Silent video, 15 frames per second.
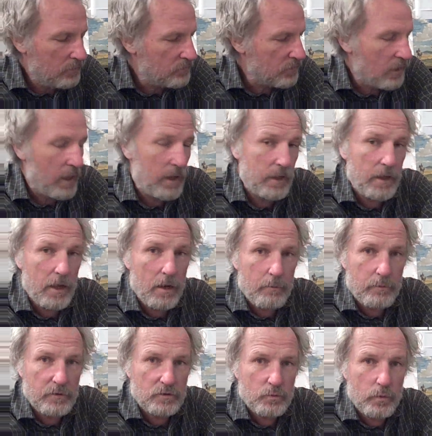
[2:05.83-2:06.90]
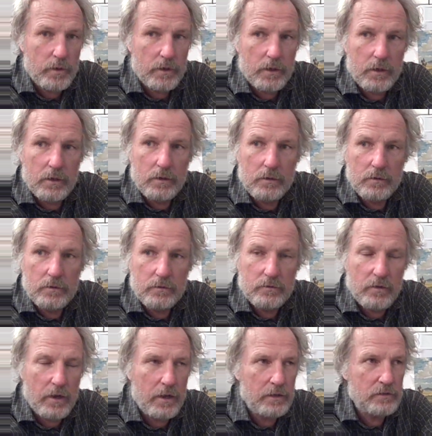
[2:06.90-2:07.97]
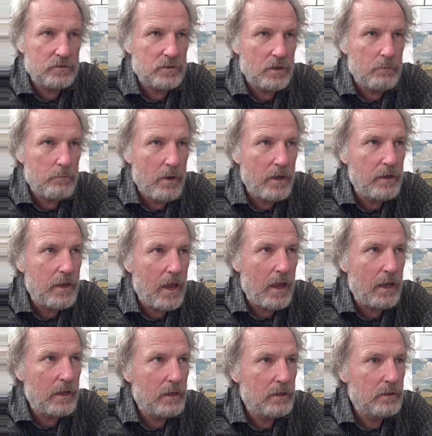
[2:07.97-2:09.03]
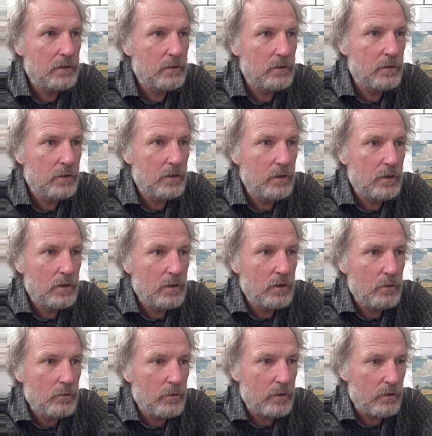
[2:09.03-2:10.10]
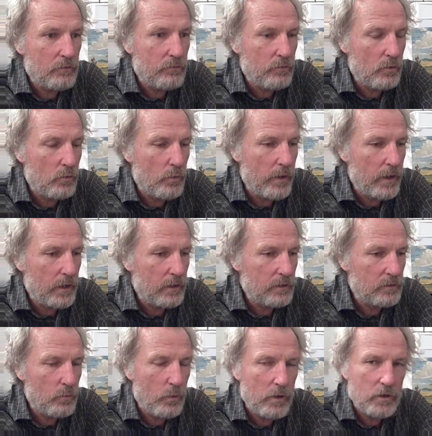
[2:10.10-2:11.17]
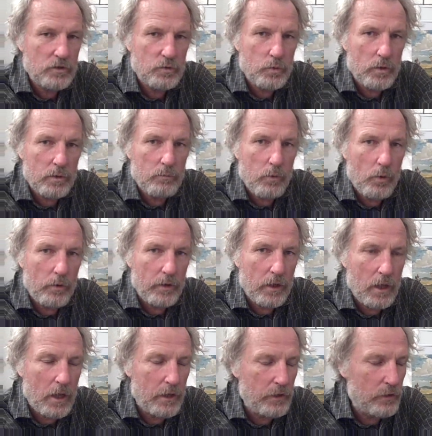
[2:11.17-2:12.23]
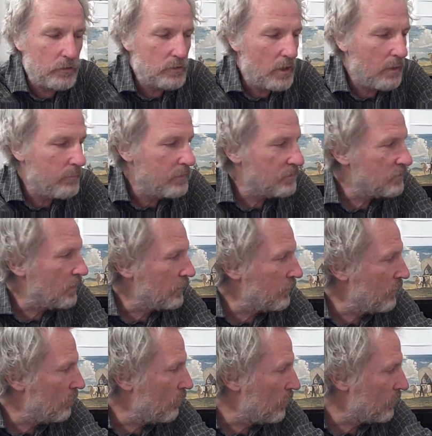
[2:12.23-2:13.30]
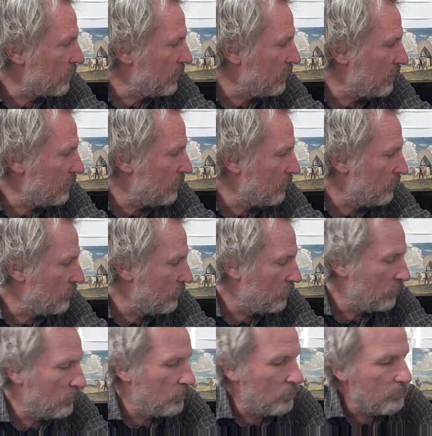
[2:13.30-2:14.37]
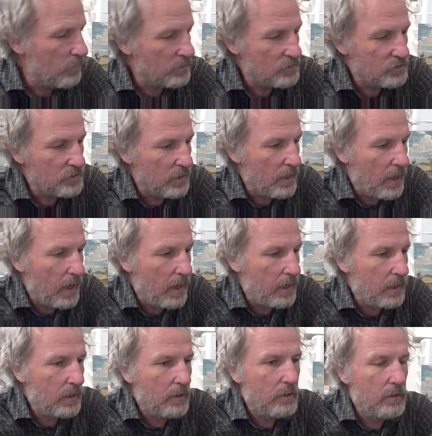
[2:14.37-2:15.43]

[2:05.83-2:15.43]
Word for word: It's got to get up this week. Today's uh, Monday. We got a full week. The wind is really blowing a lot here. Tommy is not going to work. He didn't do much today.